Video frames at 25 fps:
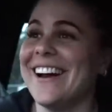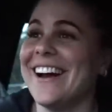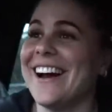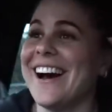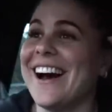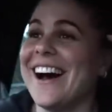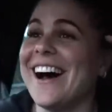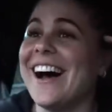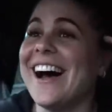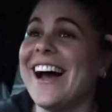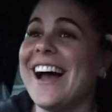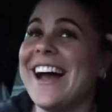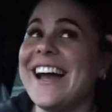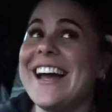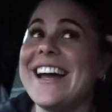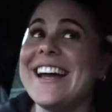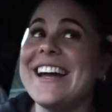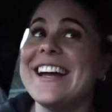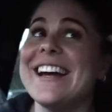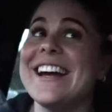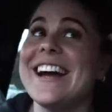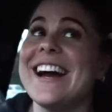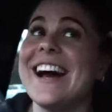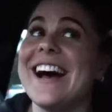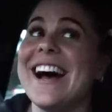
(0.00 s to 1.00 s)

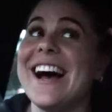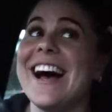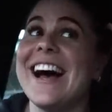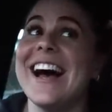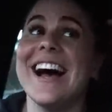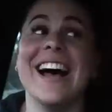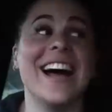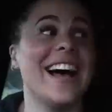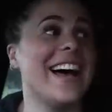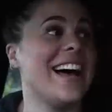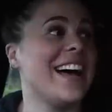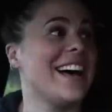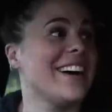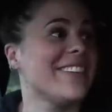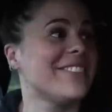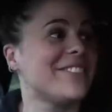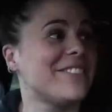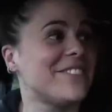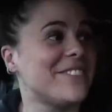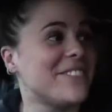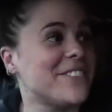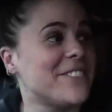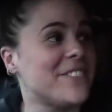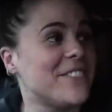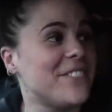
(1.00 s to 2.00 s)
I, F,
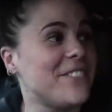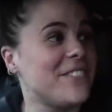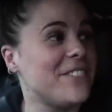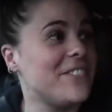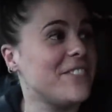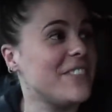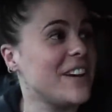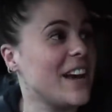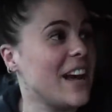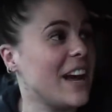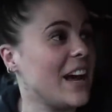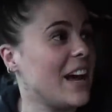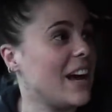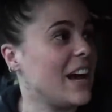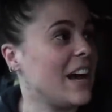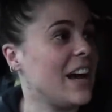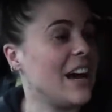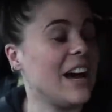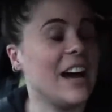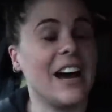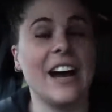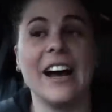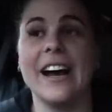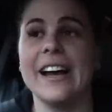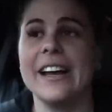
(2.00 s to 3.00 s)

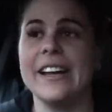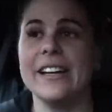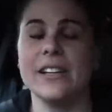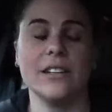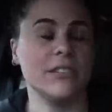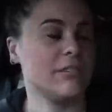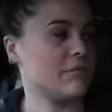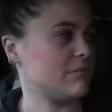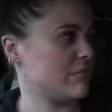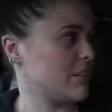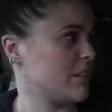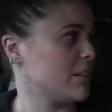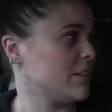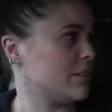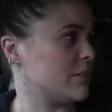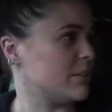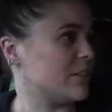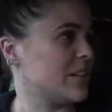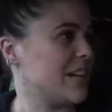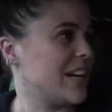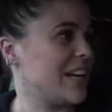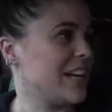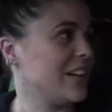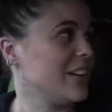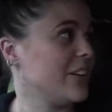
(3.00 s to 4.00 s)
I,
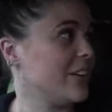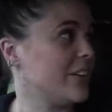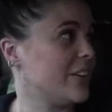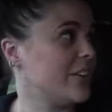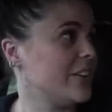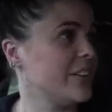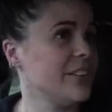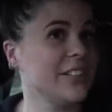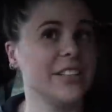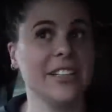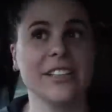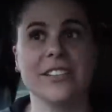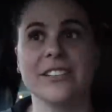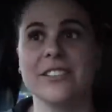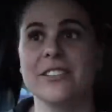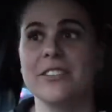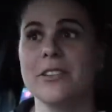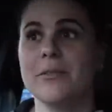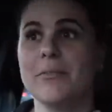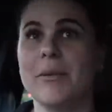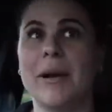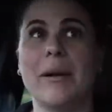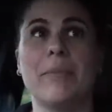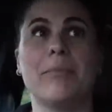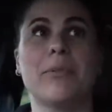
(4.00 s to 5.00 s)
oh, hello. Yes,
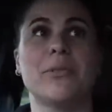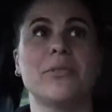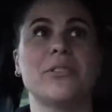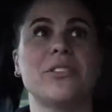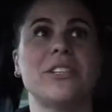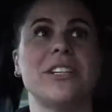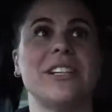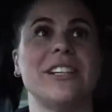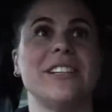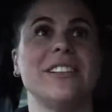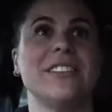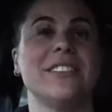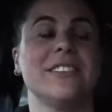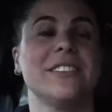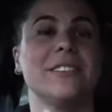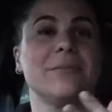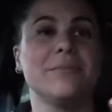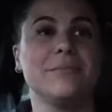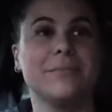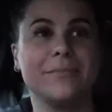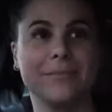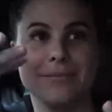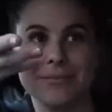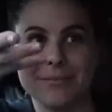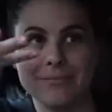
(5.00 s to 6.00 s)
you may push in.
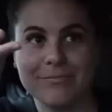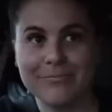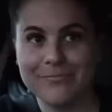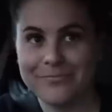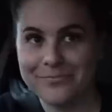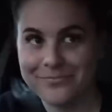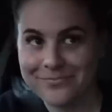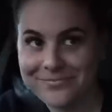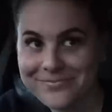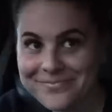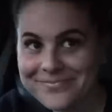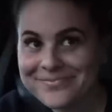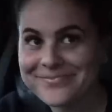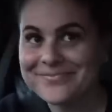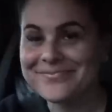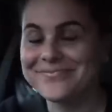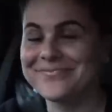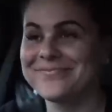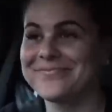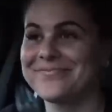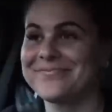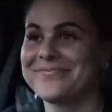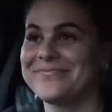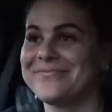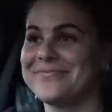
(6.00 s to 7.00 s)
You're
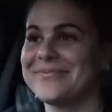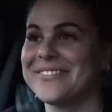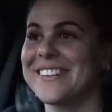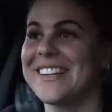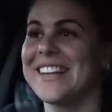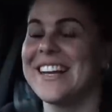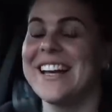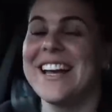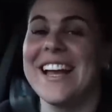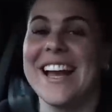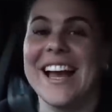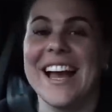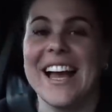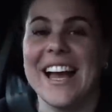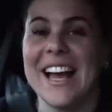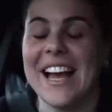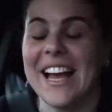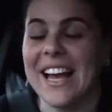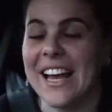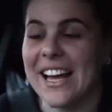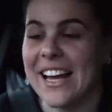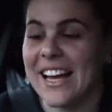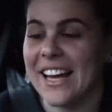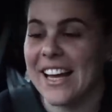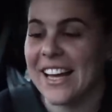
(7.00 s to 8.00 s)
gonna say how
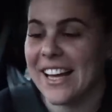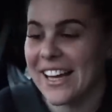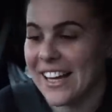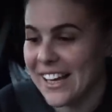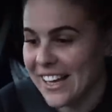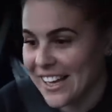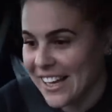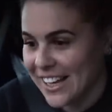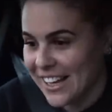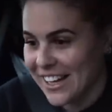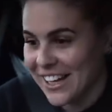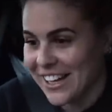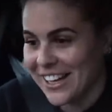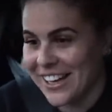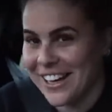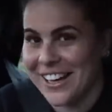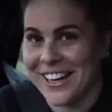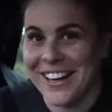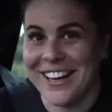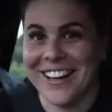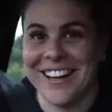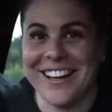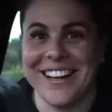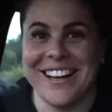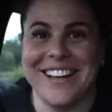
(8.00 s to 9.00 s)
wonderful of a friend that
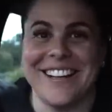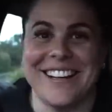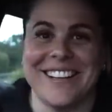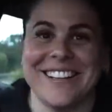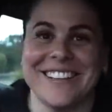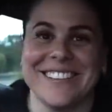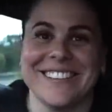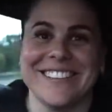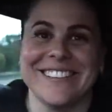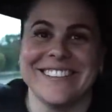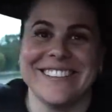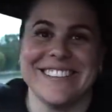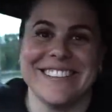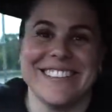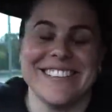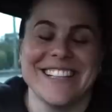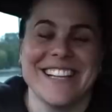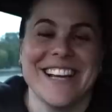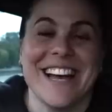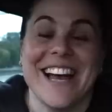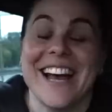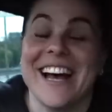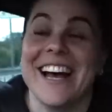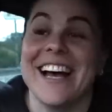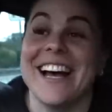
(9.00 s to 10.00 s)
I
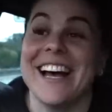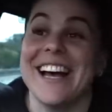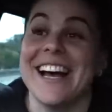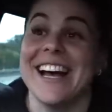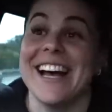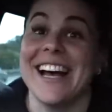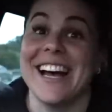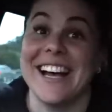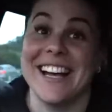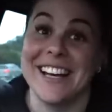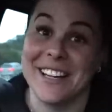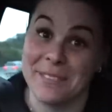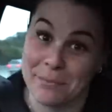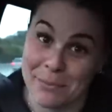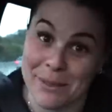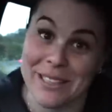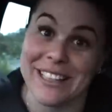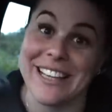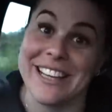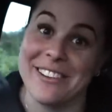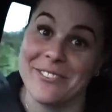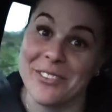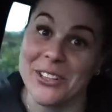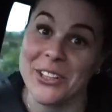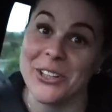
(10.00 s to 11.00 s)
am.
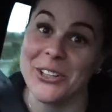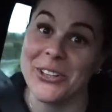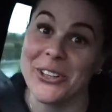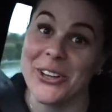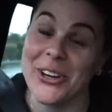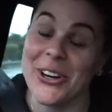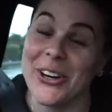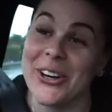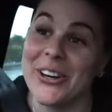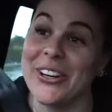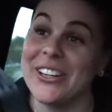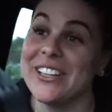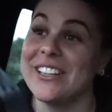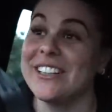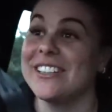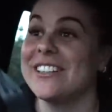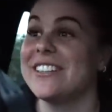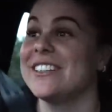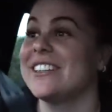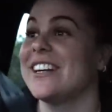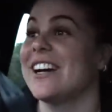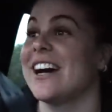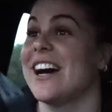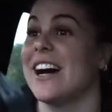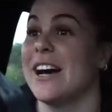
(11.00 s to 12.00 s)
Believe it or not,
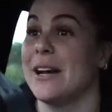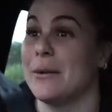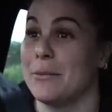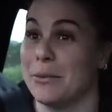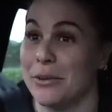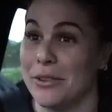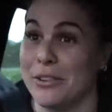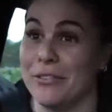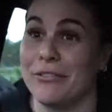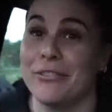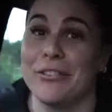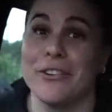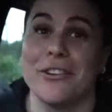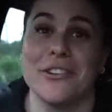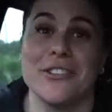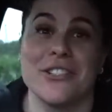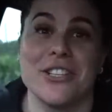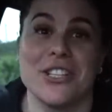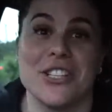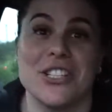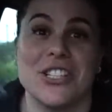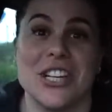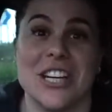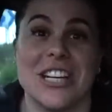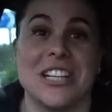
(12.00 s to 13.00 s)
I am on the phone
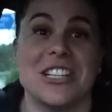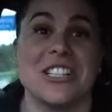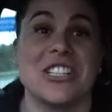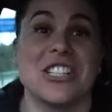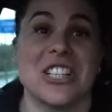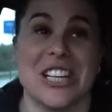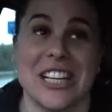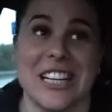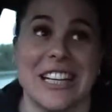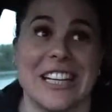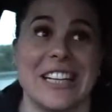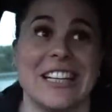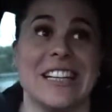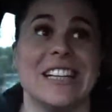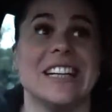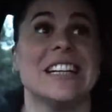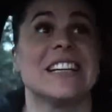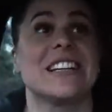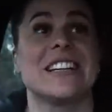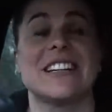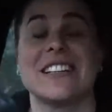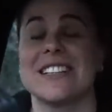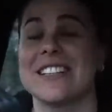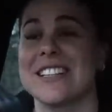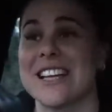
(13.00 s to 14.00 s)
to Genji
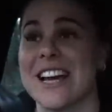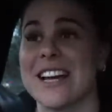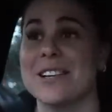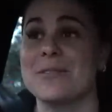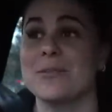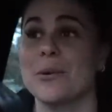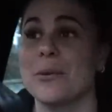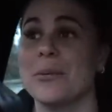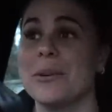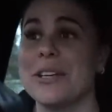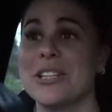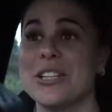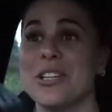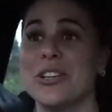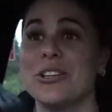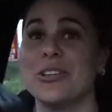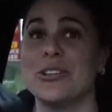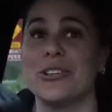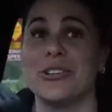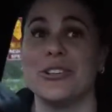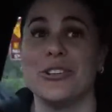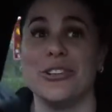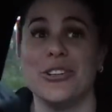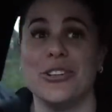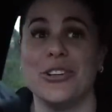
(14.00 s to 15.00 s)
because that's what we
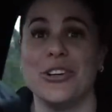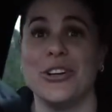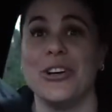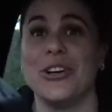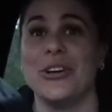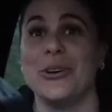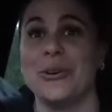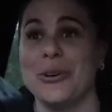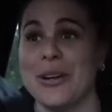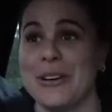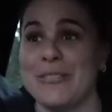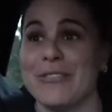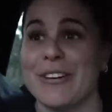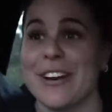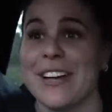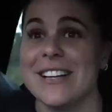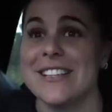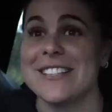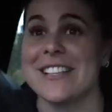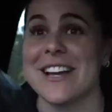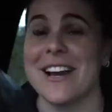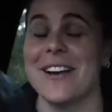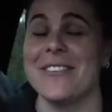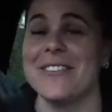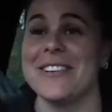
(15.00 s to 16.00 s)
do. We
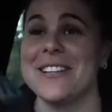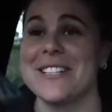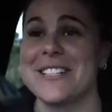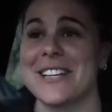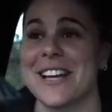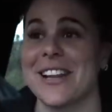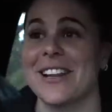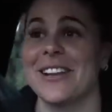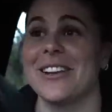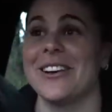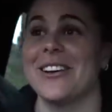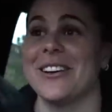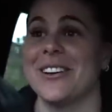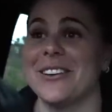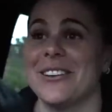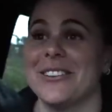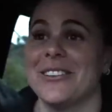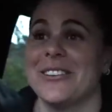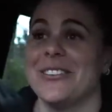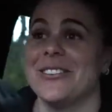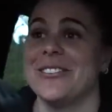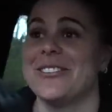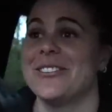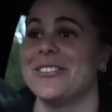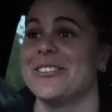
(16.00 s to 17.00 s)
FaceTime each other
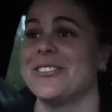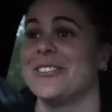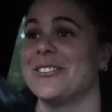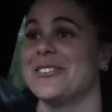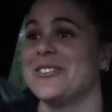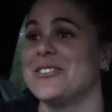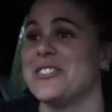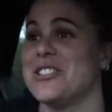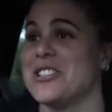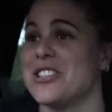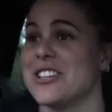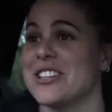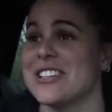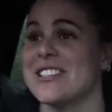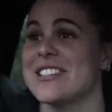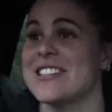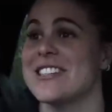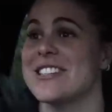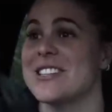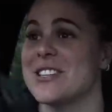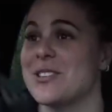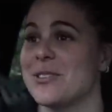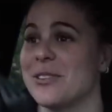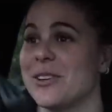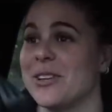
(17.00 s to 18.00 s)

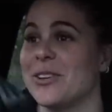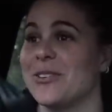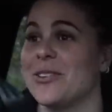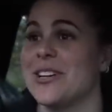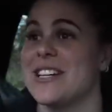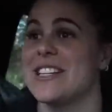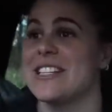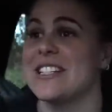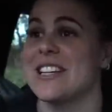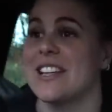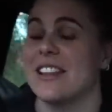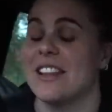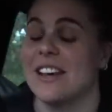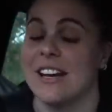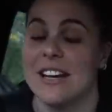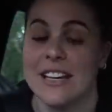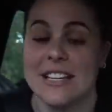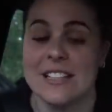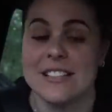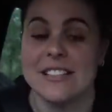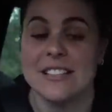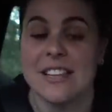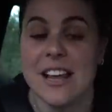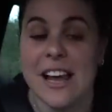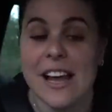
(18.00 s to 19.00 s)
just to annoy each other.
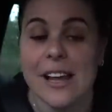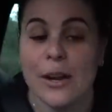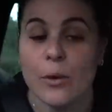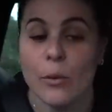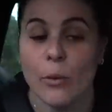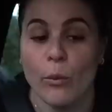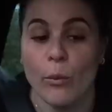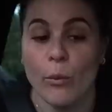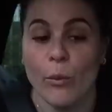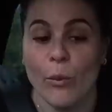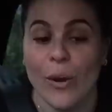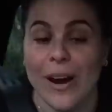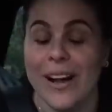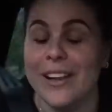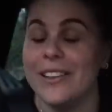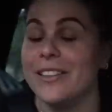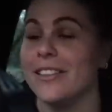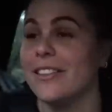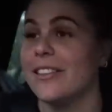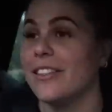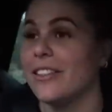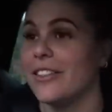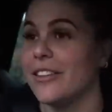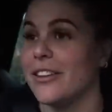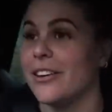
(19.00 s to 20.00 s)
It's like
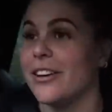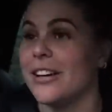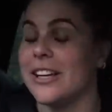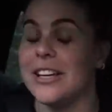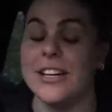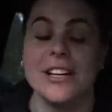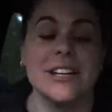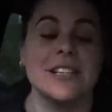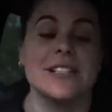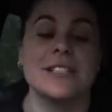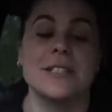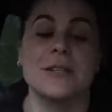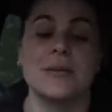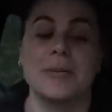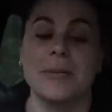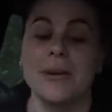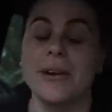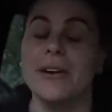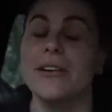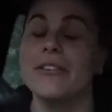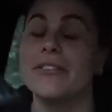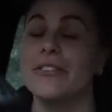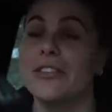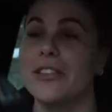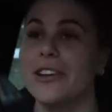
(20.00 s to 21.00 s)
1.30, it's
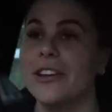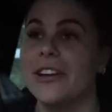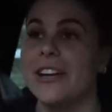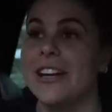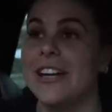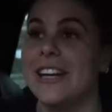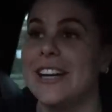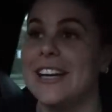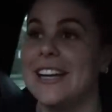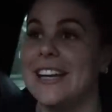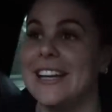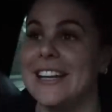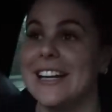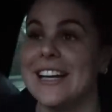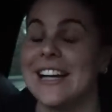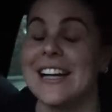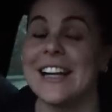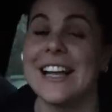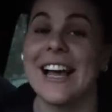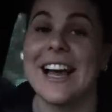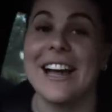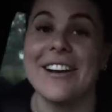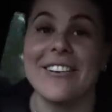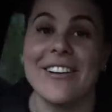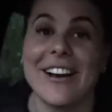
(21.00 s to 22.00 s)
12.30 in
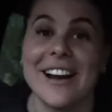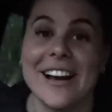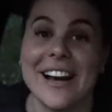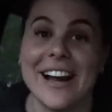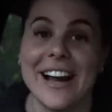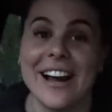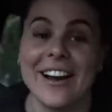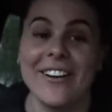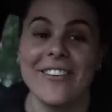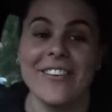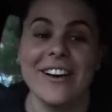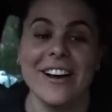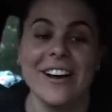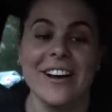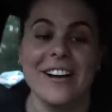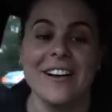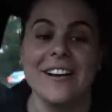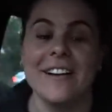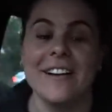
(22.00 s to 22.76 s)
LA right now.